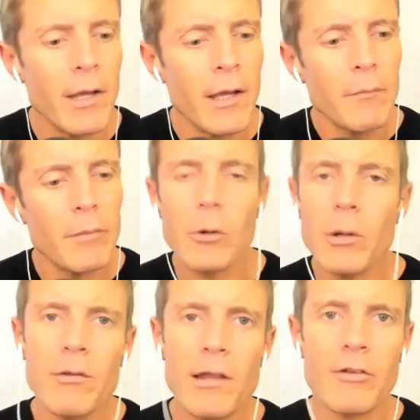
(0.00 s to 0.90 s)
But going
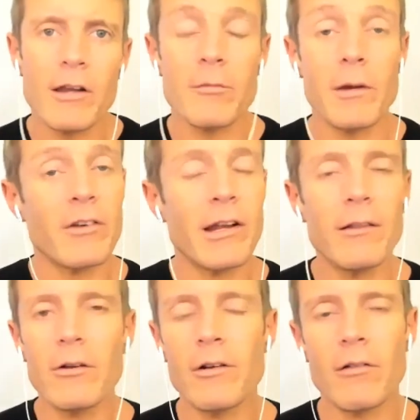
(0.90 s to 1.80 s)
through that transformation, I
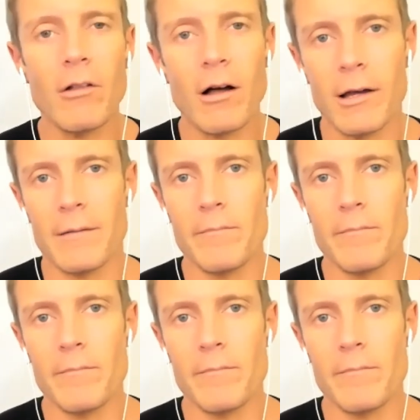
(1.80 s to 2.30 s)
learned a lot.